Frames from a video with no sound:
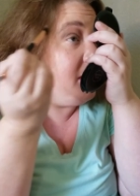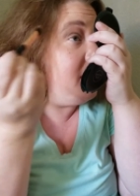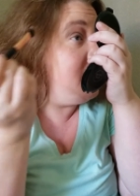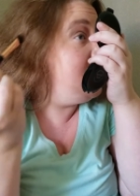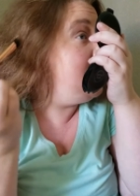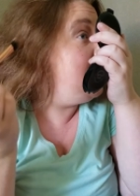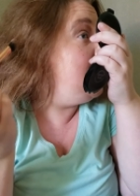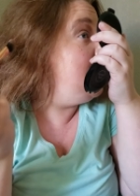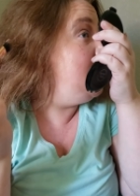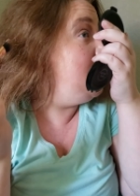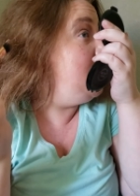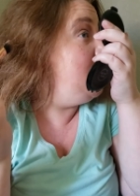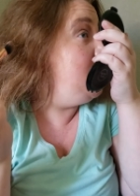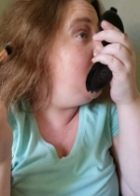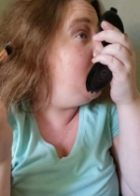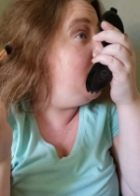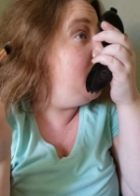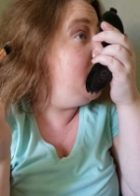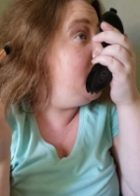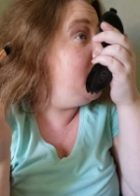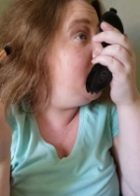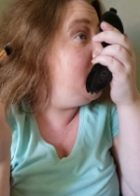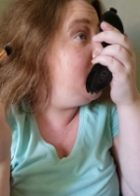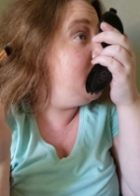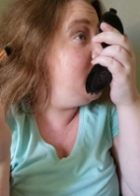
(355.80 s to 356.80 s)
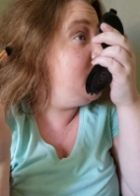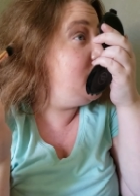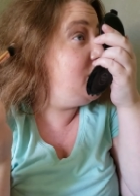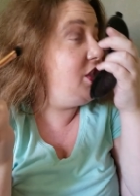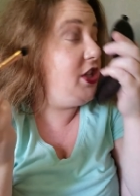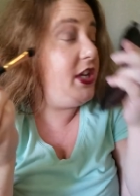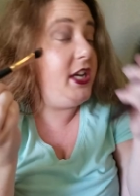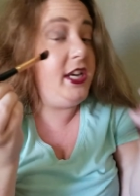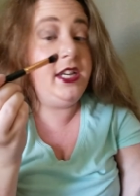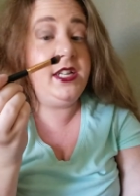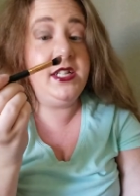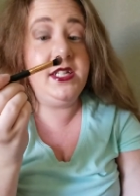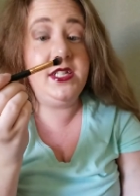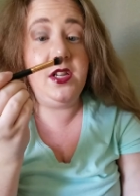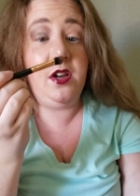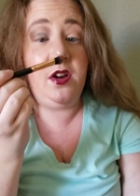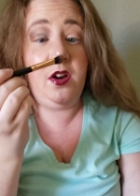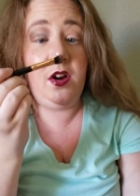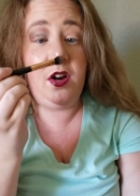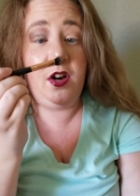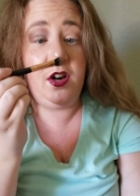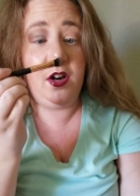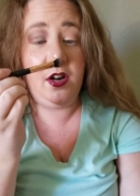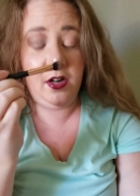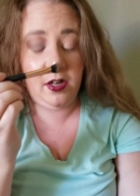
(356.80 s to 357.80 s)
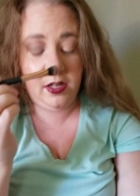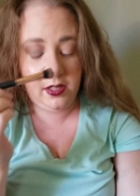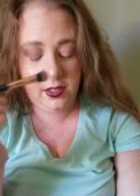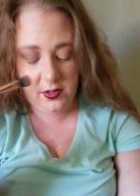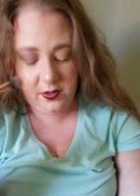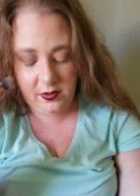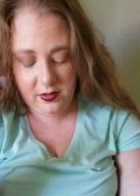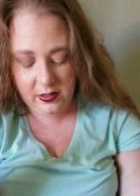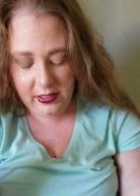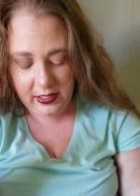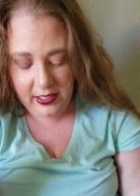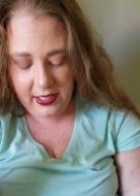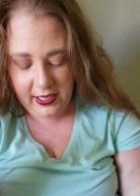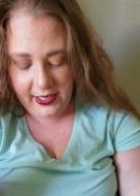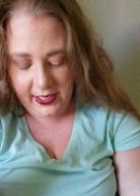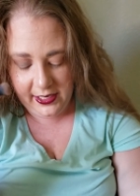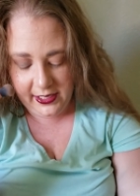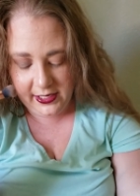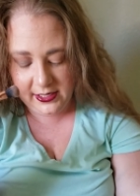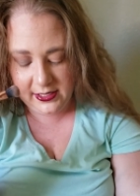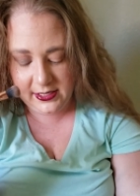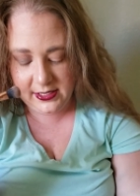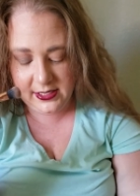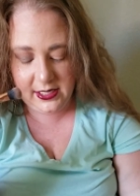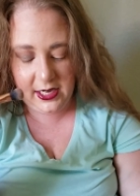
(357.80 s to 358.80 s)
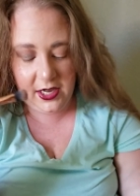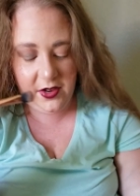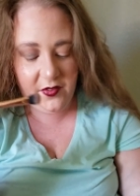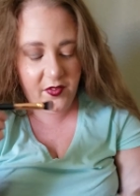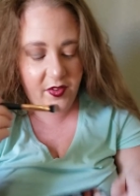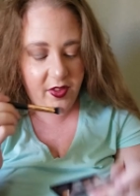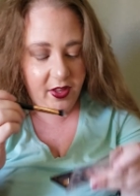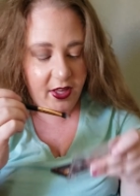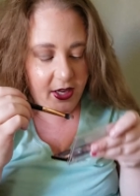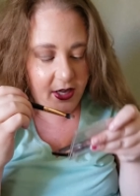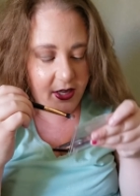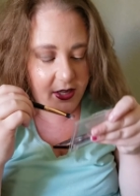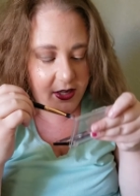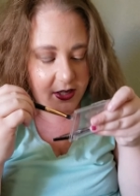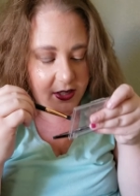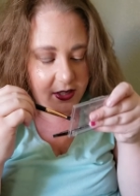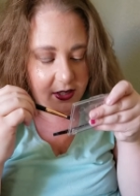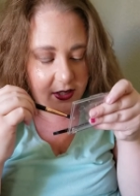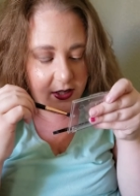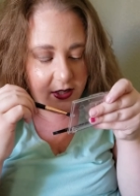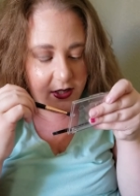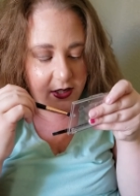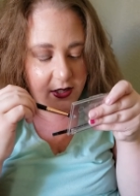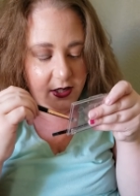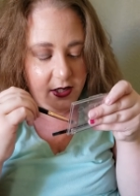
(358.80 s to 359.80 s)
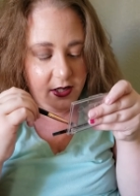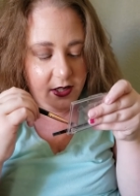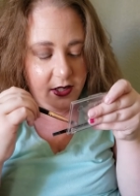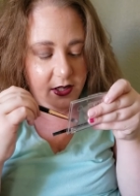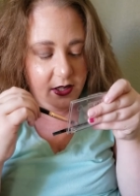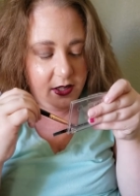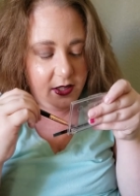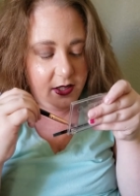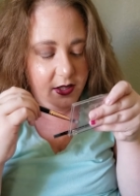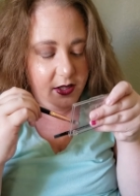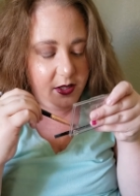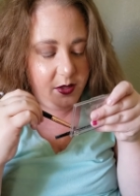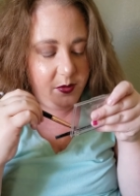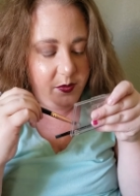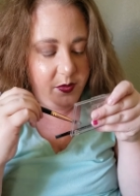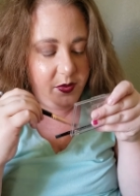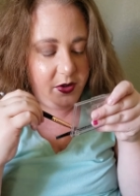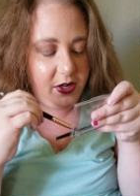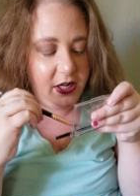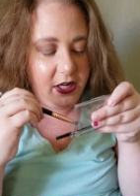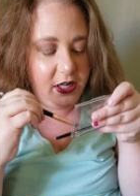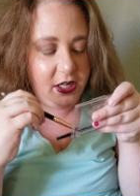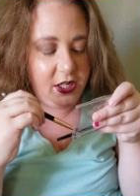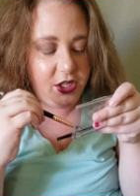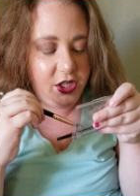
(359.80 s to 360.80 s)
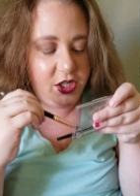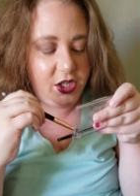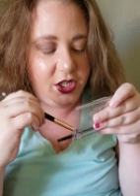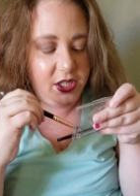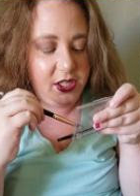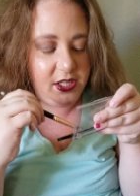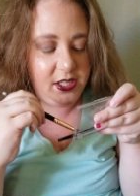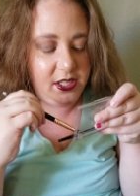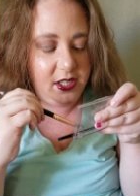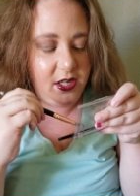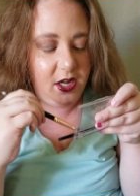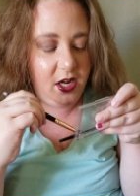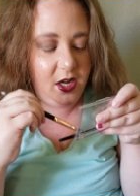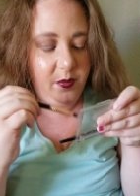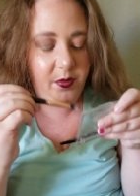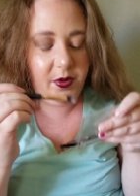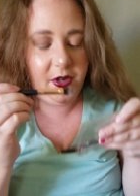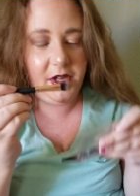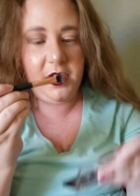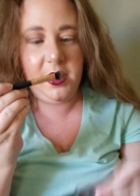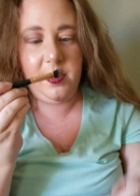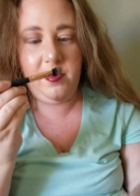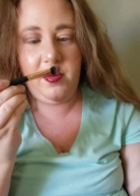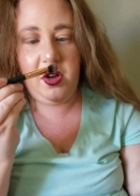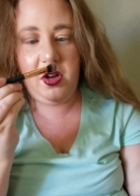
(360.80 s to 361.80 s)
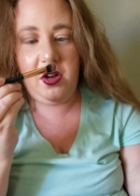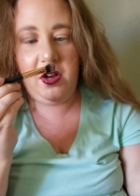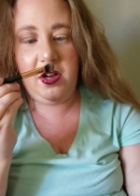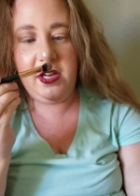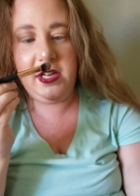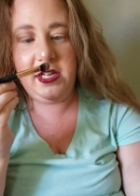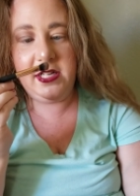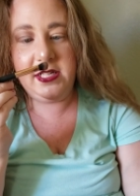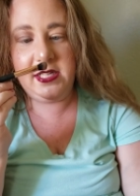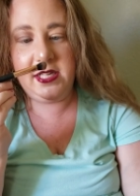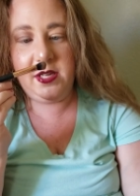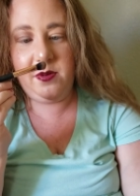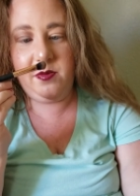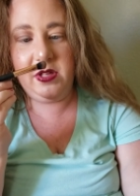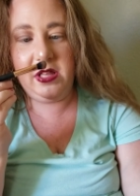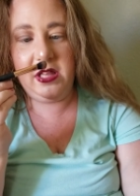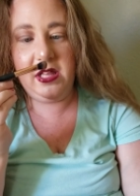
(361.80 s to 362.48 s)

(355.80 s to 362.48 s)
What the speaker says: So the shades are a little light. I feel like the brush is not putting them on as I would